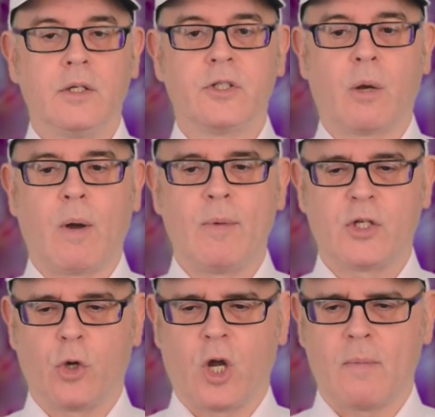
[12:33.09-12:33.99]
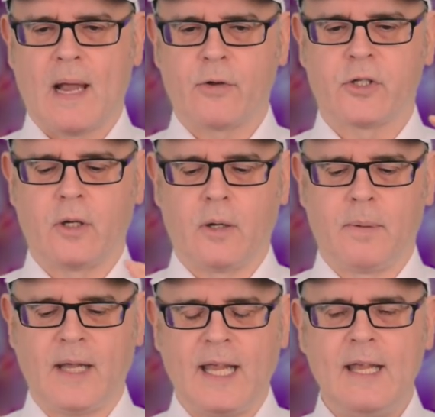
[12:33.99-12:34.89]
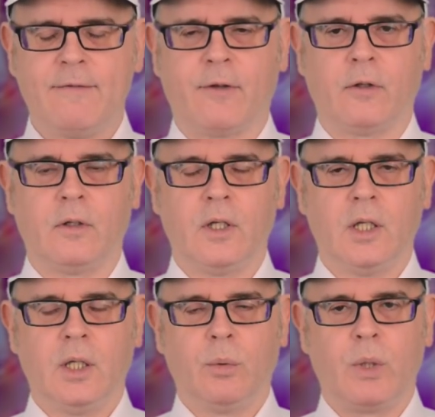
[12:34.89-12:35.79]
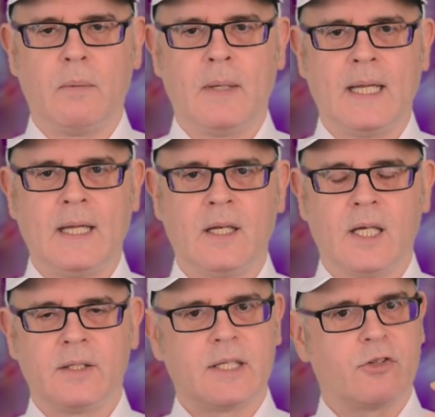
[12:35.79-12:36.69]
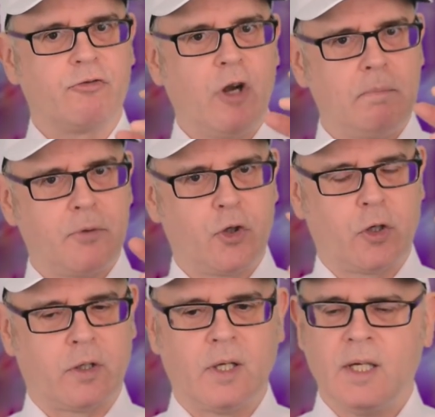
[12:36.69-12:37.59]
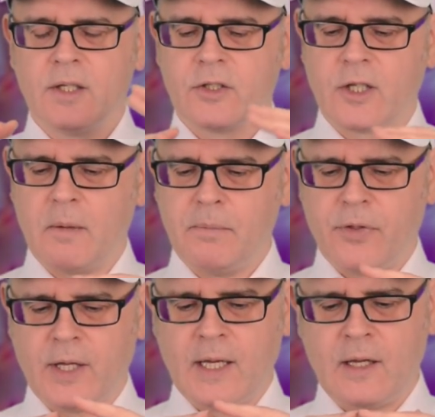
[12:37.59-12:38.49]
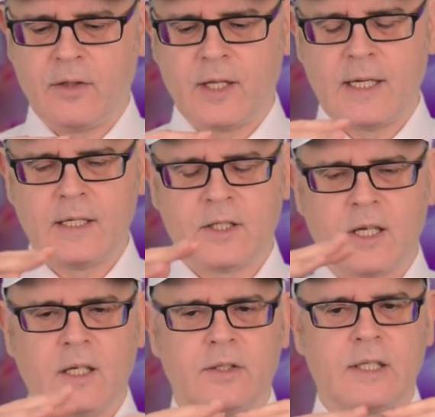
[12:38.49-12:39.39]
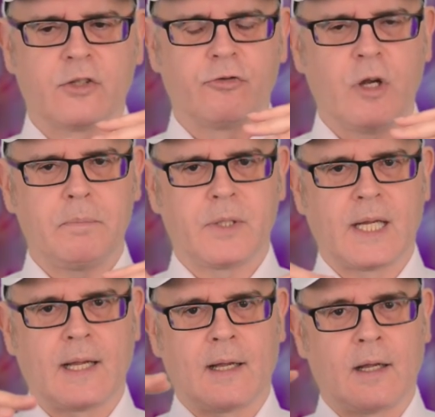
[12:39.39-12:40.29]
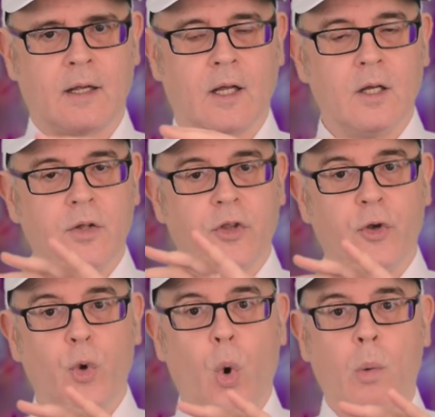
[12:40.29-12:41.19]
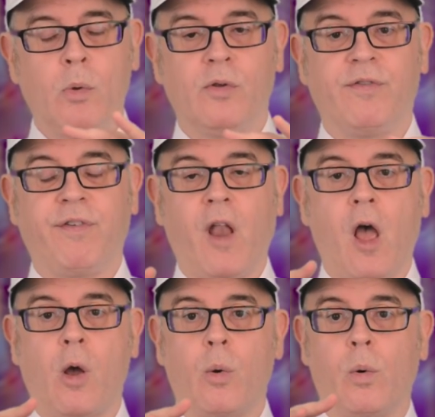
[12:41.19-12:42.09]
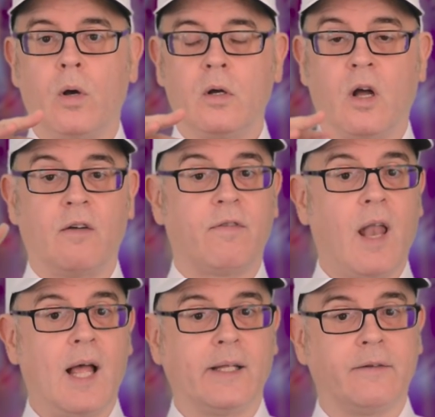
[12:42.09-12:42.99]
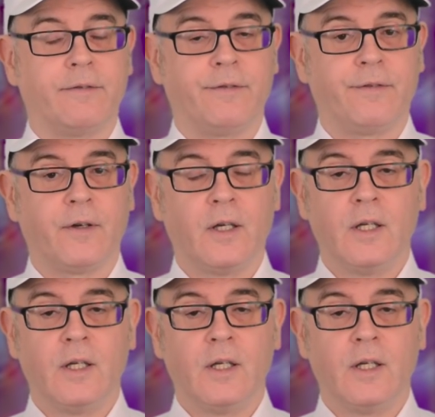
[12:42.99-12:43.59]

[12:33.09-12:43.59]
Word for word: So, when we talk about upheaval, we mean disruption, something that is disrupting the normal flow of life